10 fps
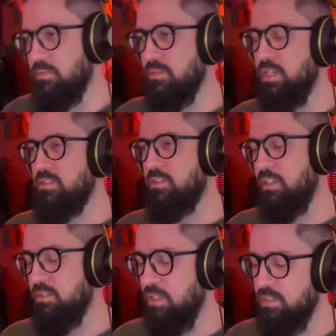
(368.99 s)
Right.
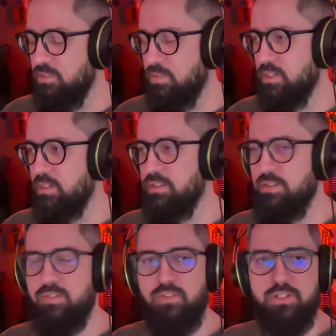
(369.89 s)
Thank, thanks for
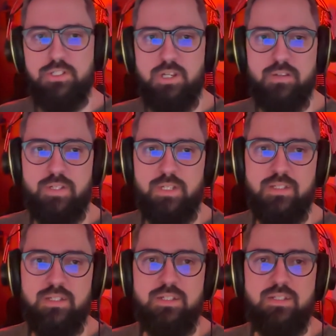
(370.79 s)
for sharing.
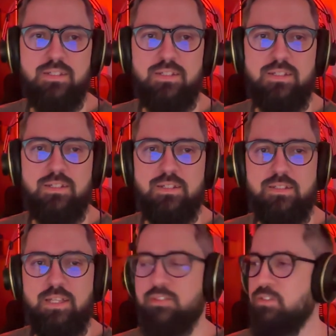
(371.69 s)
Uh,
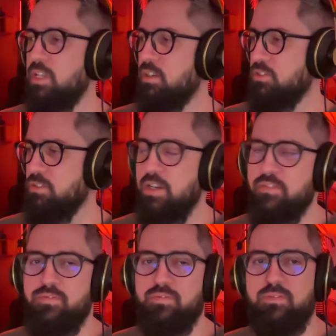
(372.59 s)
yeah. Today I also have
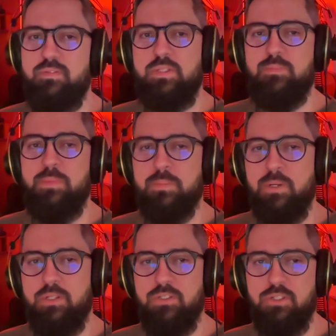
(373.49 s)
with me
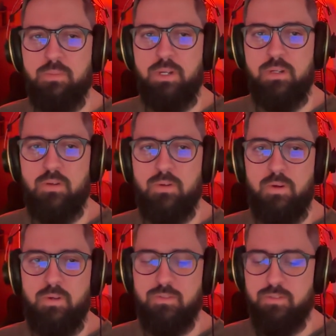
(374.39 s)
Mauricio, my
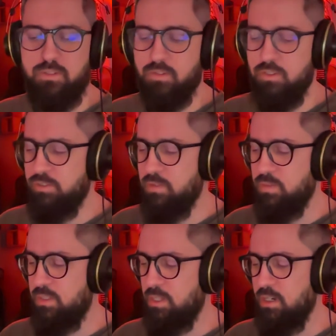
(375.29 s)
co-host. So usually we
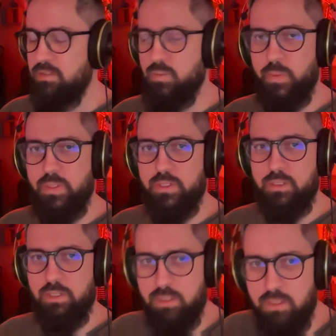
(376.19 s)
start with
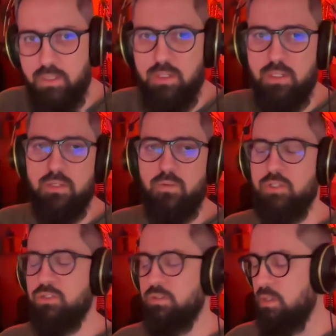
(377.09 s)
a
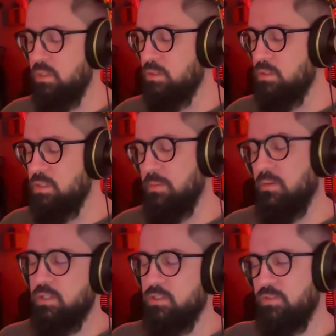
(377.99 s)
question. I do the same
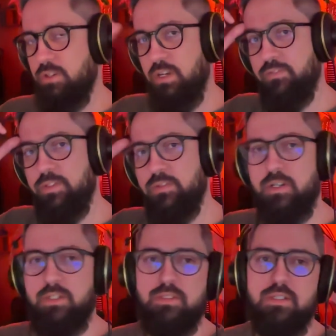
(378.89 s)
question for everyone,